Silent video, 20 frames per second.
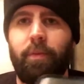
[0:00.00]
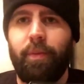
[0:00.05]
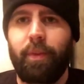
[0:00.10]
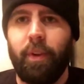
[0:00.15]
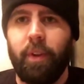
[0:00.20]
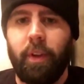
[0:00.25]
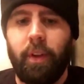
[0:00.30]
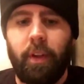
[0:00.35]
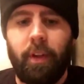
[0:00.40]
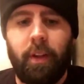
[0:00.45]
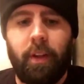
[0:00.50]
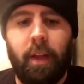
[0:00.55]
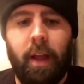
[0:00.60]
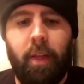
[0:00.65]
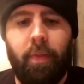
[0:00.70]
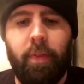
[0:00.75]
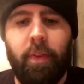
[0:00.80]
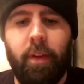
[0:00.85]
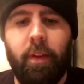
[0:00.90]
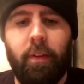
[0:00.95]
really
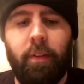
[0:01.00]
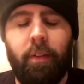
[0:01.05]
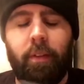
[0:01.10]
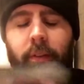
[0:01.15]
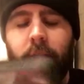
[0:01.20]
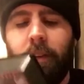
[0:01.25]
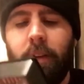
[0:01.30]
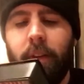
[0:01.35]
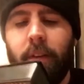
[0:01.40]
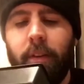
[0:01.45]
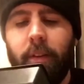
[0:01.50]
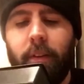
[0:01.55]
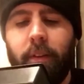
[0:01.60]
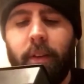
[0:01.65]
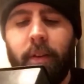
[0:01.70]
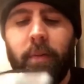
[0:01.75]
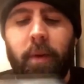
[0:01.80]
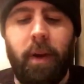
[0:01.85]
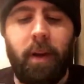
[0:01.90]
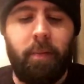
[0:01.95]
get this is,
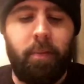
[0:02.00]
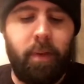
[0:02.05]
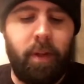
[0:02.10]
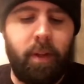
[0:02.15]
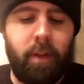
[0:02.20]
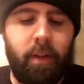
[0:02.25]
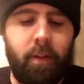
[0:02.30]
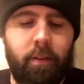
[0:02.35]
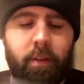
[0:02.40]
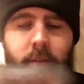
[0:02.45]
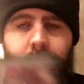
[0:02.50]
in my opinion,